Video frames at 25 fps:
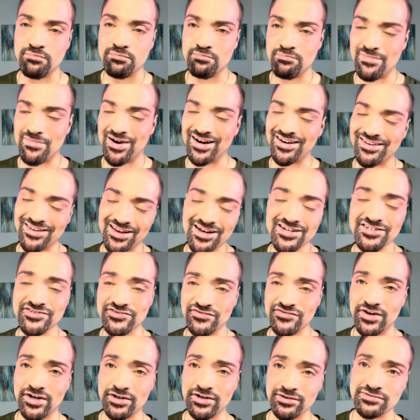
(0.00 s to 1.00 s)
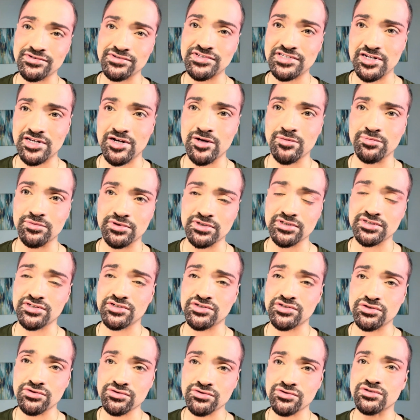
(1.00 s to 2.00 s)
my last final step
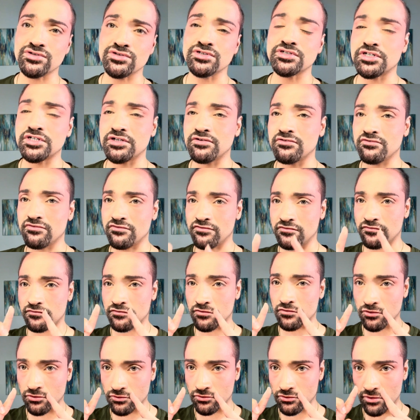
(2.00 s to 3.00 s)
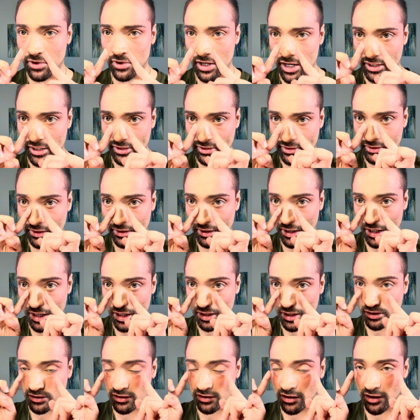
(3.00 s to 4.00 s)
is usually further adding
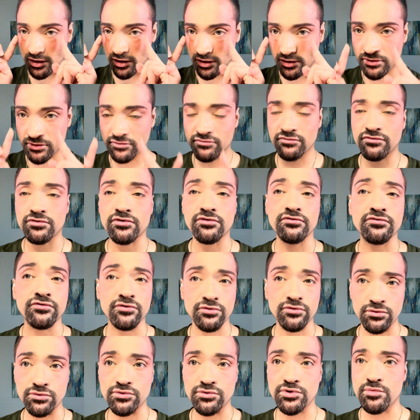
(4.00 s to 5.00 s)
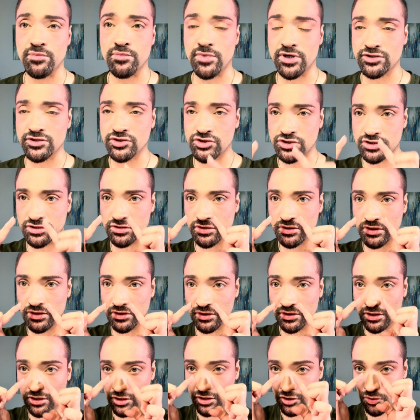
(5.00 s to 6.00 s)
highlight for further dimension in
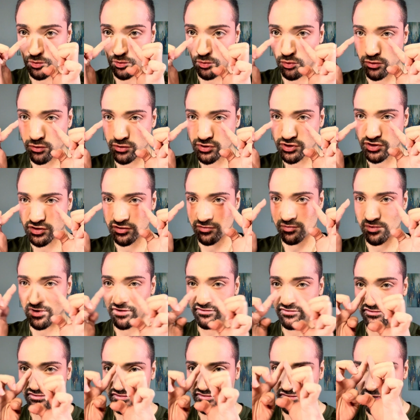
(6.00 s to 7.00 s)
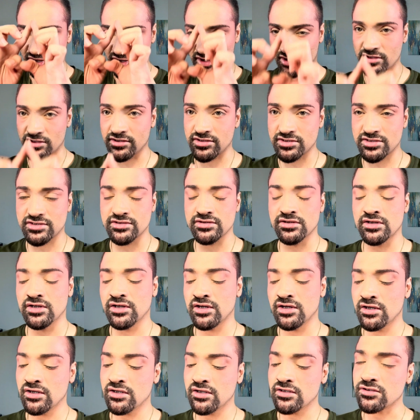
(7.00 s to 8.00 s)
the inner portion of my face.
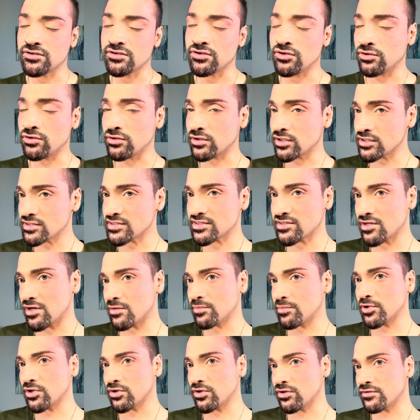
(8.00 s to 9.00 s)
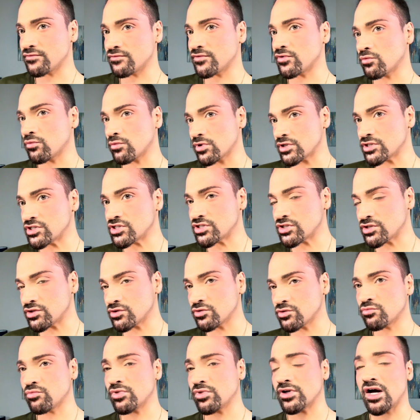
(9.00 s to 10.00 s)
You can stop here if you wish
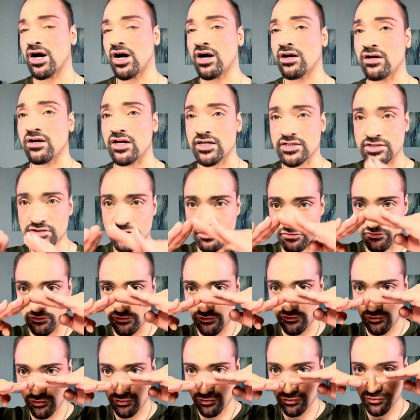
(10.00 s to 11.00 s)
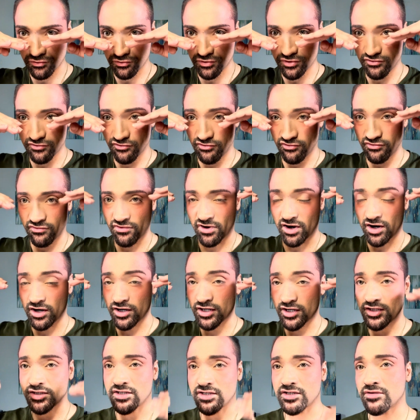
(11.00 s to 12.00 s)
to, but I like to further
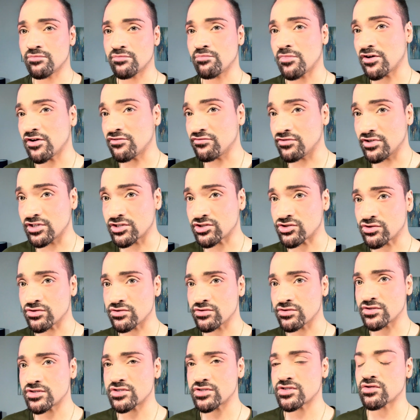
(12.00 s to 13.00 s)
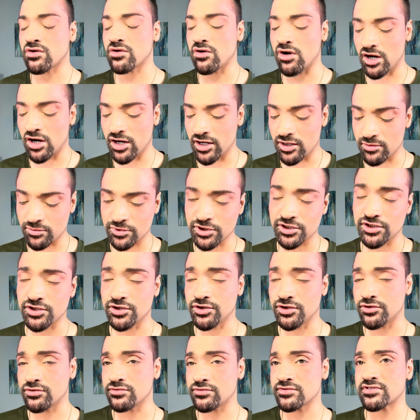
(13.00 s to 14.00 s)
define my features, so I am going to
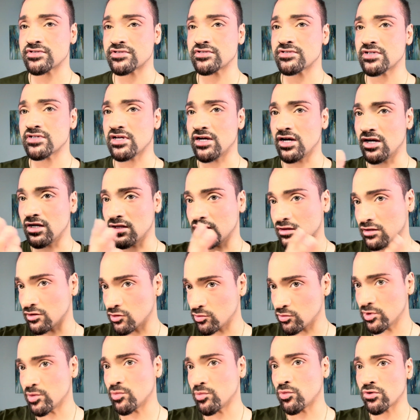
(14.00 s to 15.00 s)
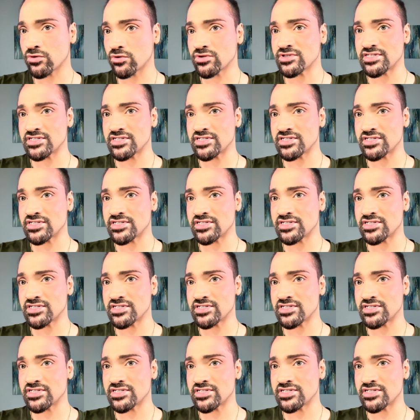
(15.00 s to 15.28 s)
use a little bit more